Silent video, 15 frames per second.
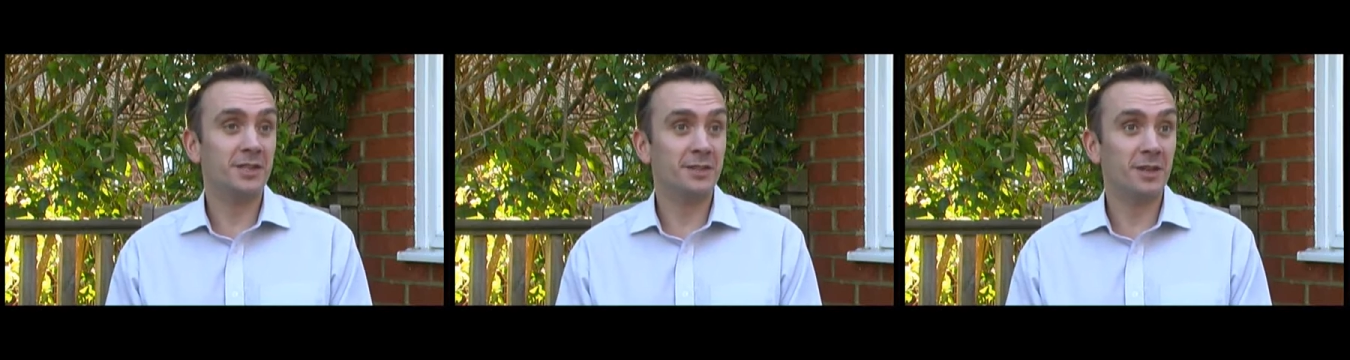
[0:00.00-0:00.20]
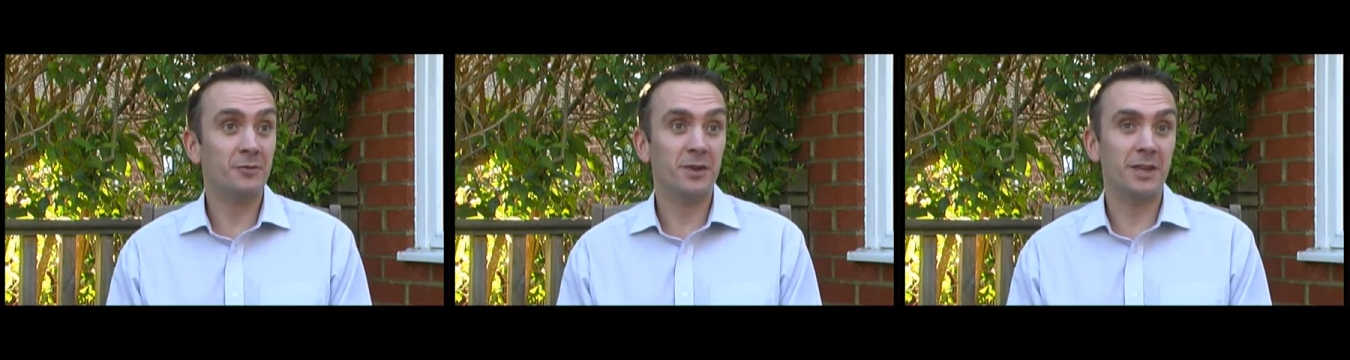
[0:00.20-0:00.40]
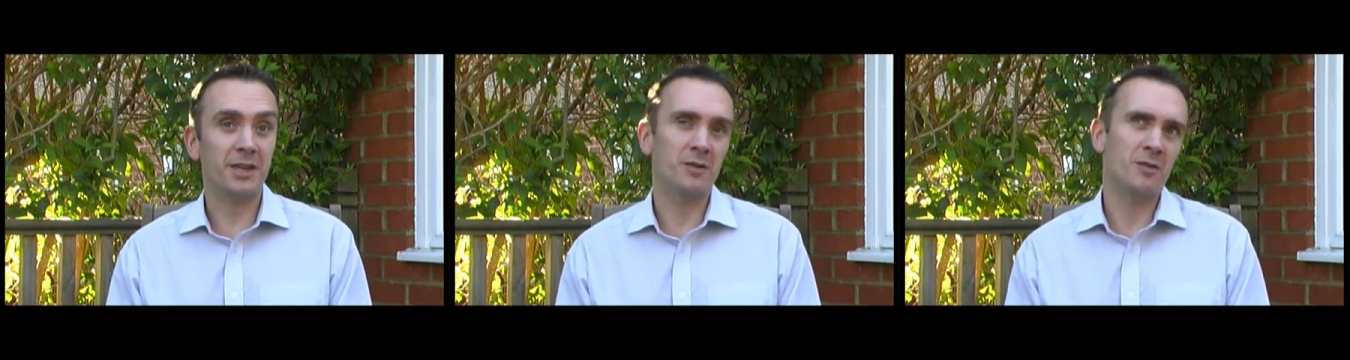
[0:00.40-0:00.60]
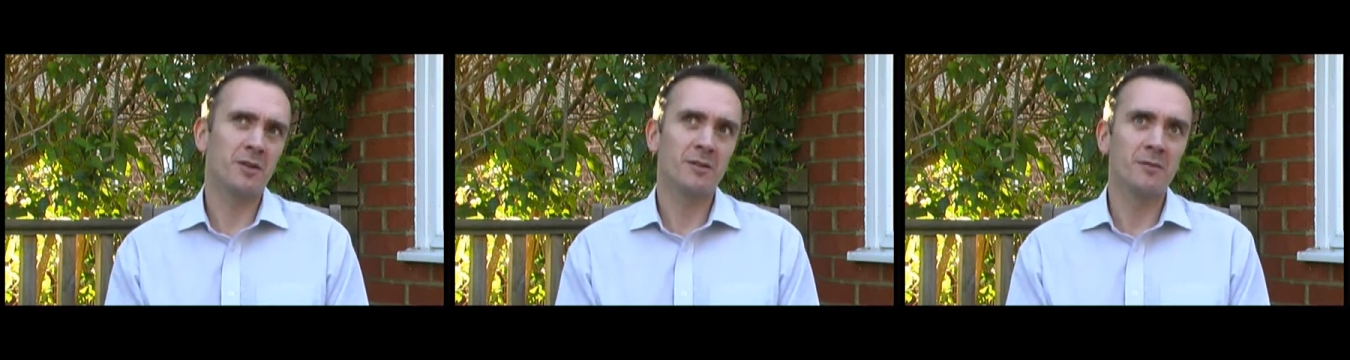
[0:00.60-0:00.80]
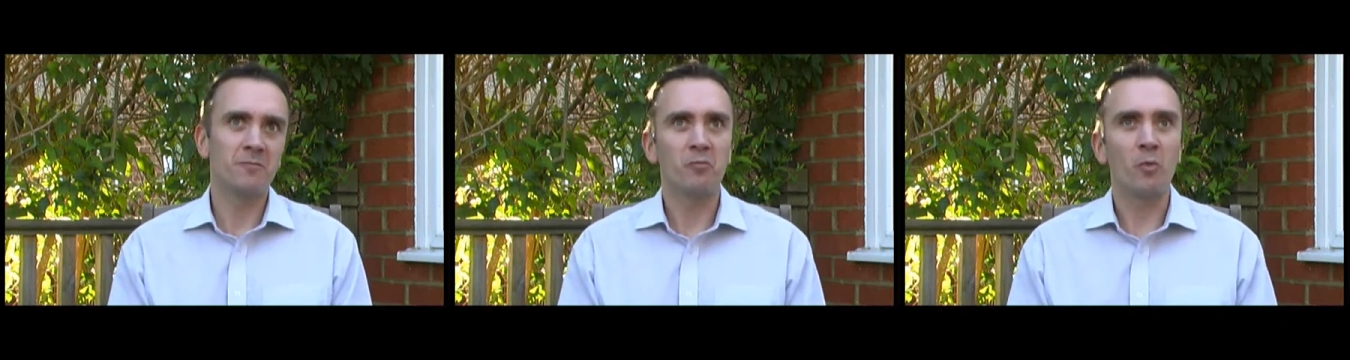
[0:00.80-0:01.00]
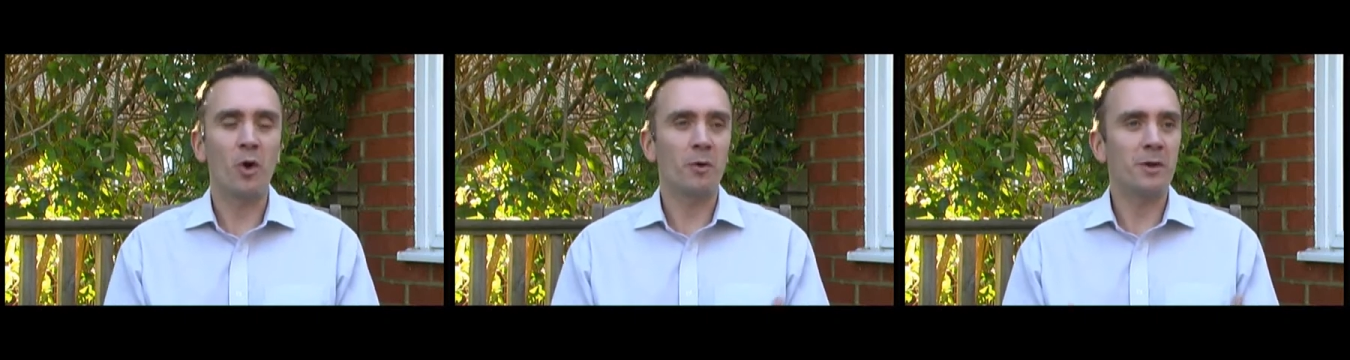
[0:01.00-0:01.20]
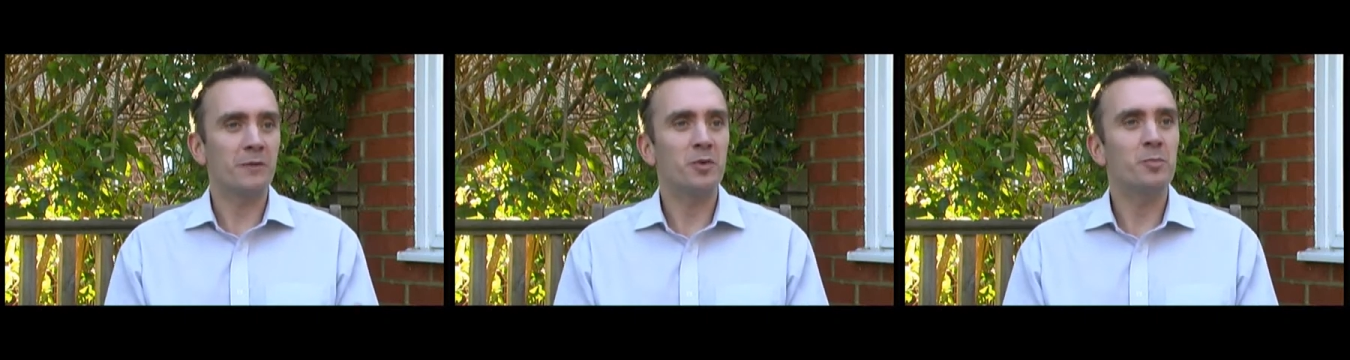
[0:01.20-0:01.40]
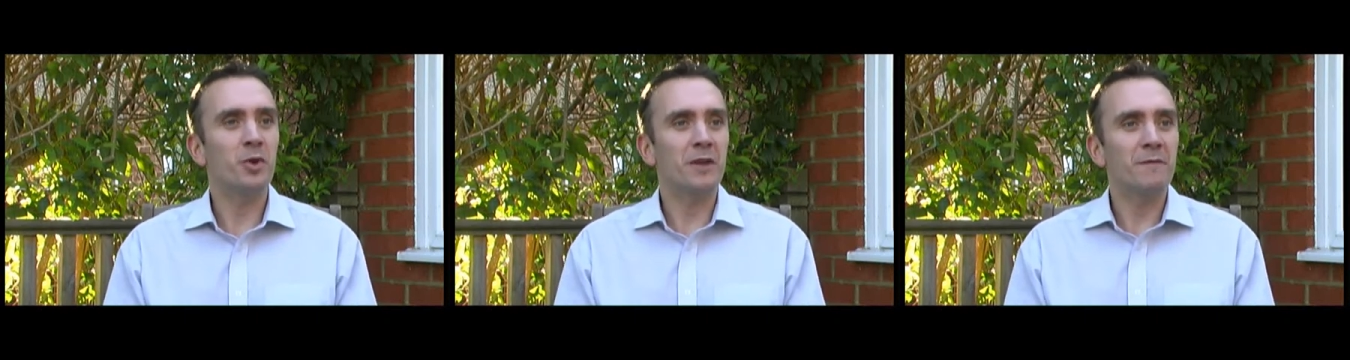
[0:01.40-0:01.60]
He's only, well,
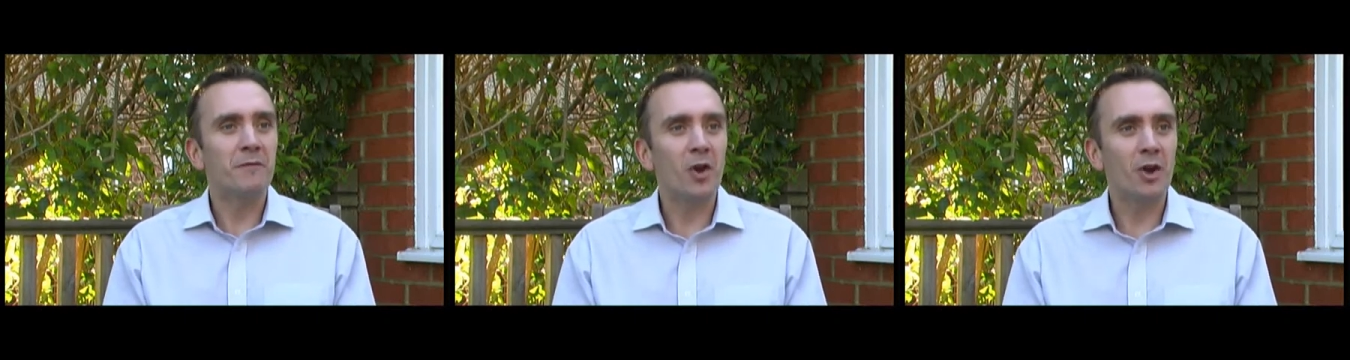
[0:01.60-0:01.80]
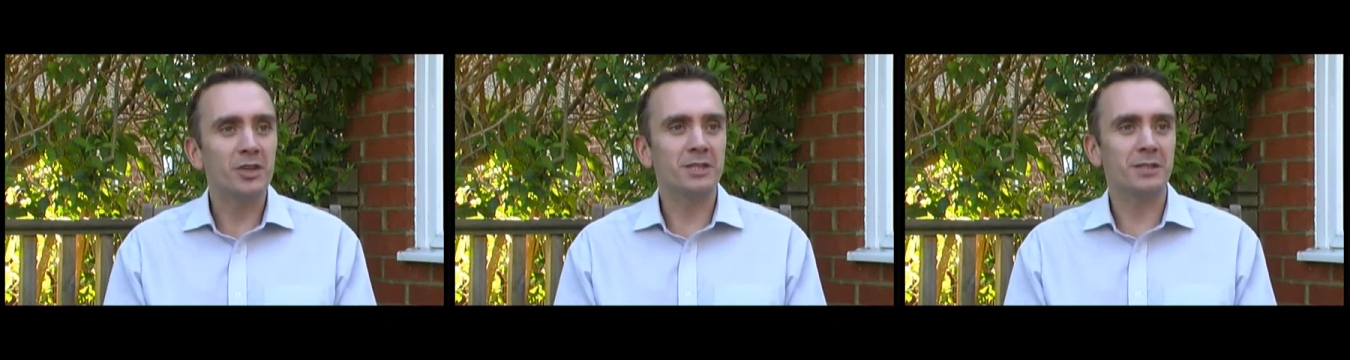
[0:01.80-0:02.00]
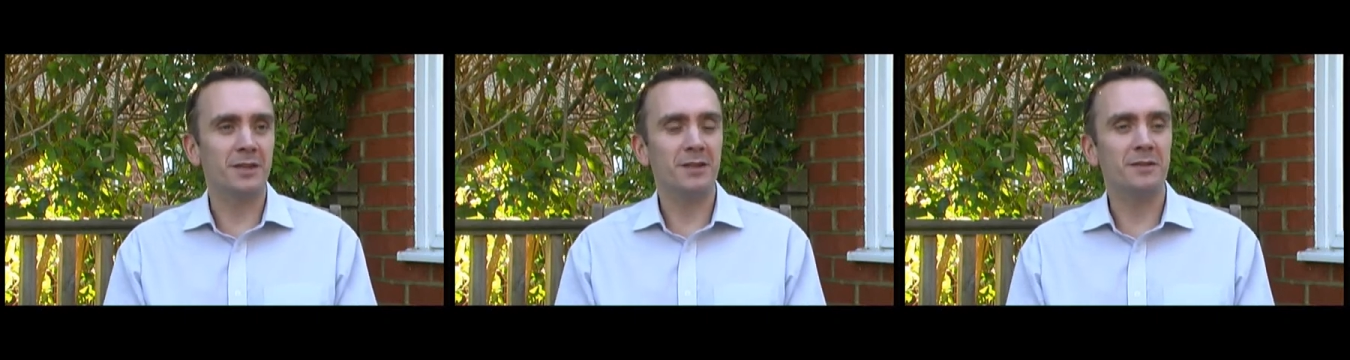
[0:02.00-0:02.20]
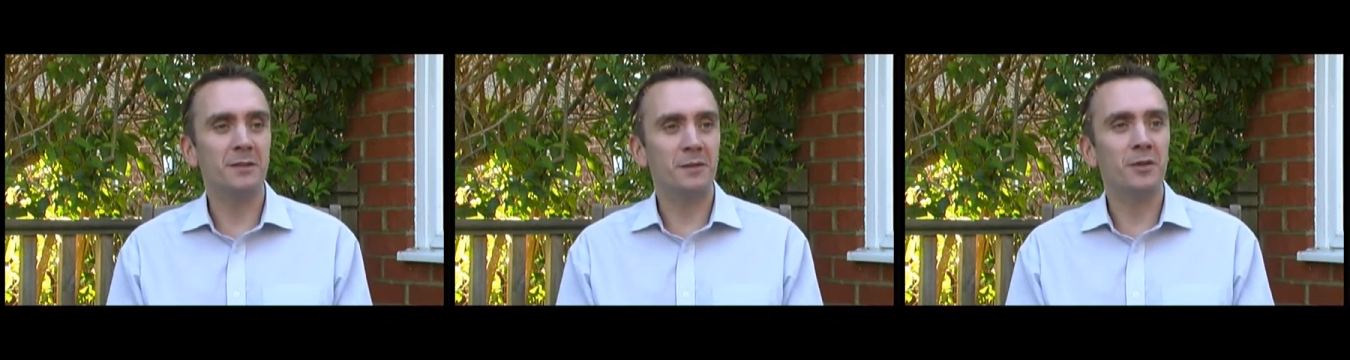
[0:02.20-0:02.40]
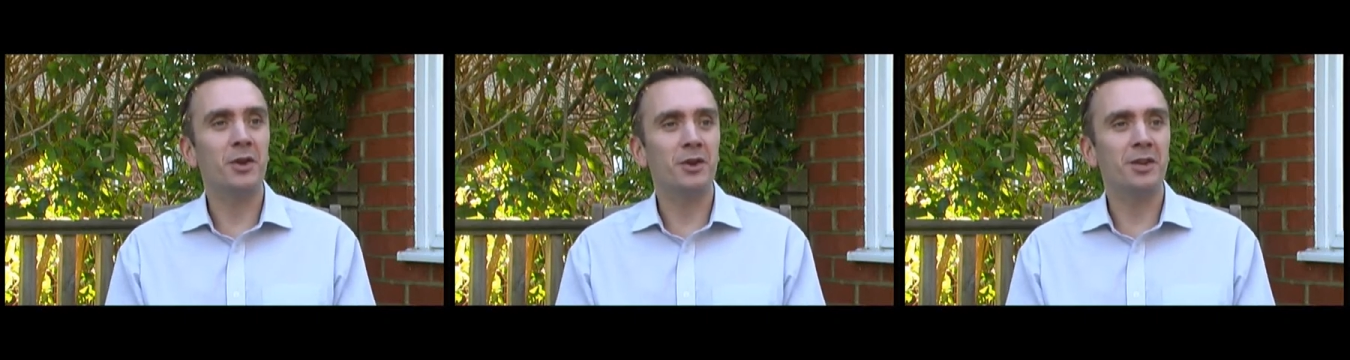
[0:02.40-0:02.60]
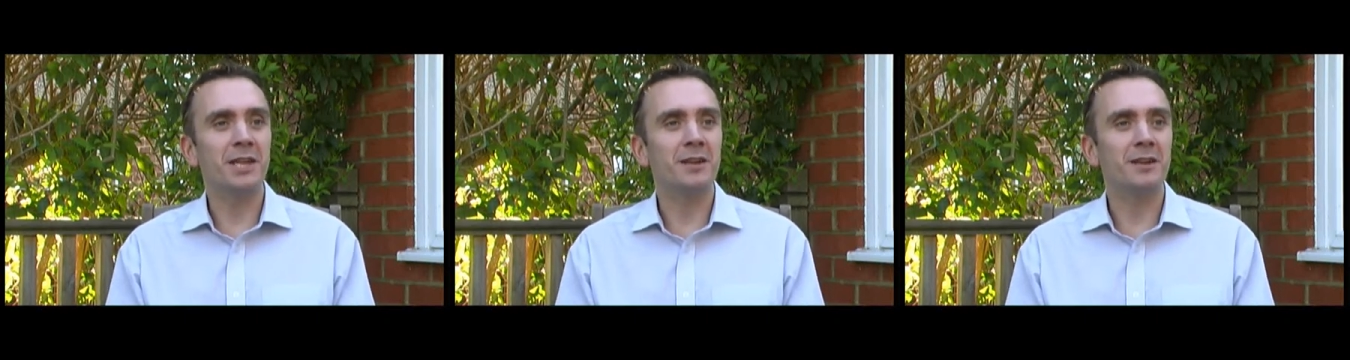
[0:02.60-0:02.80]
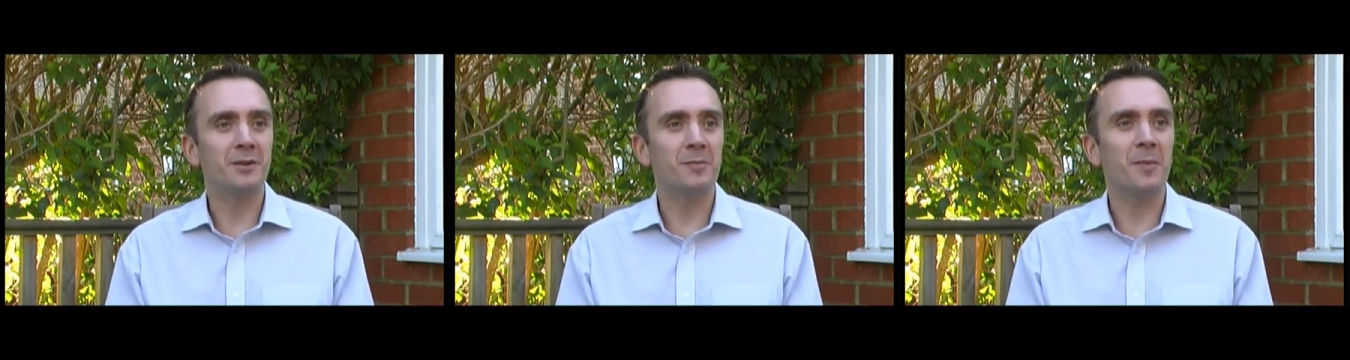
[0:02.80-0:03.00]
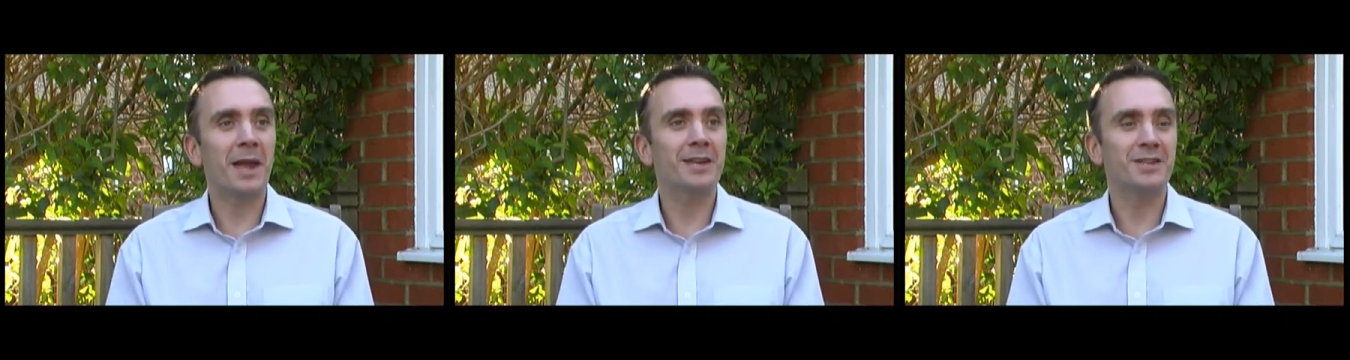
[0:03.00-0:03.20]
if you put it virtually, the third
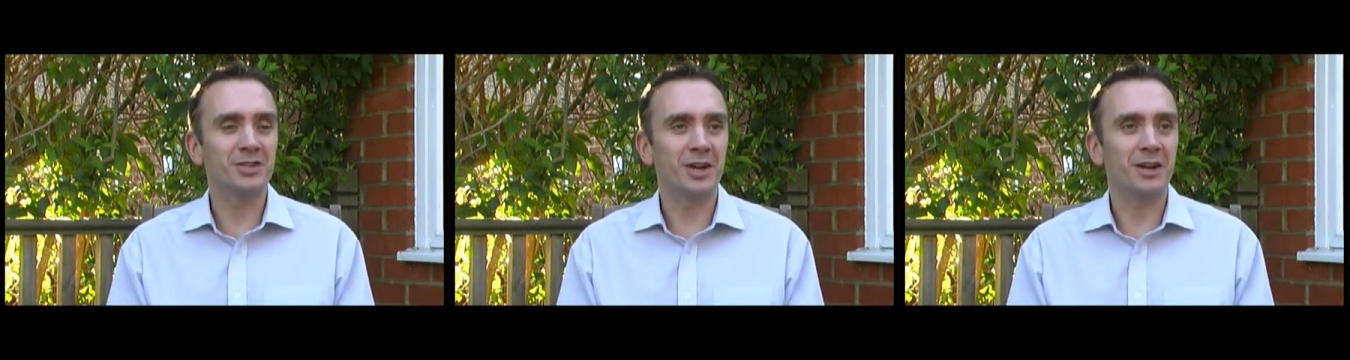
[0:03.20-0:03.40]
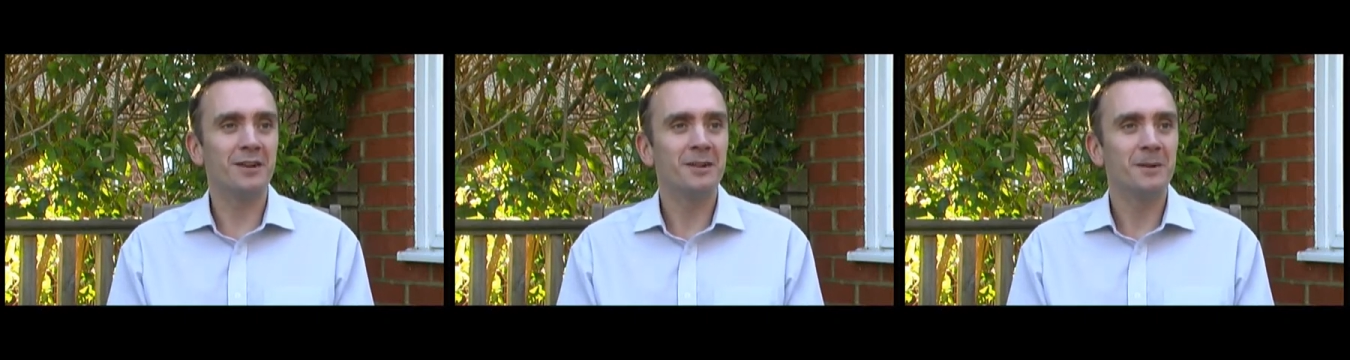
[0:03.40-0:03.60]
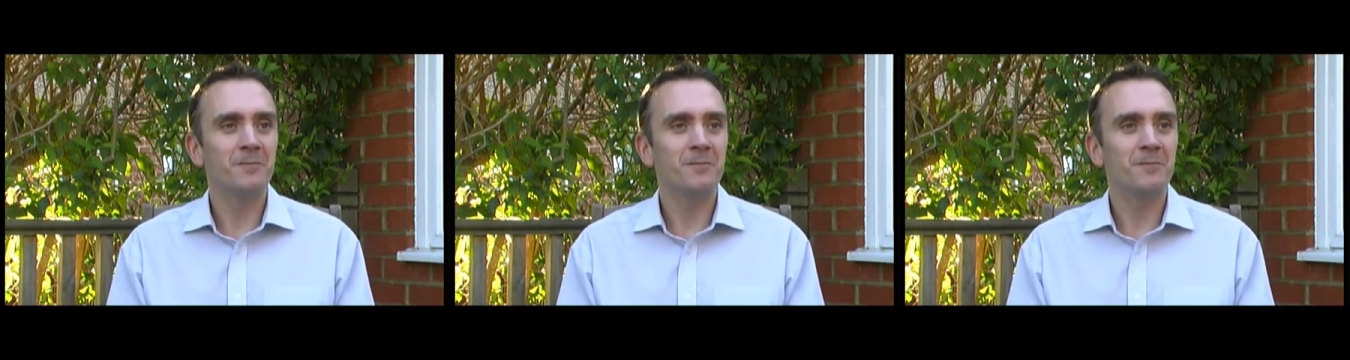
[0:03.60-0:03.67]
England manager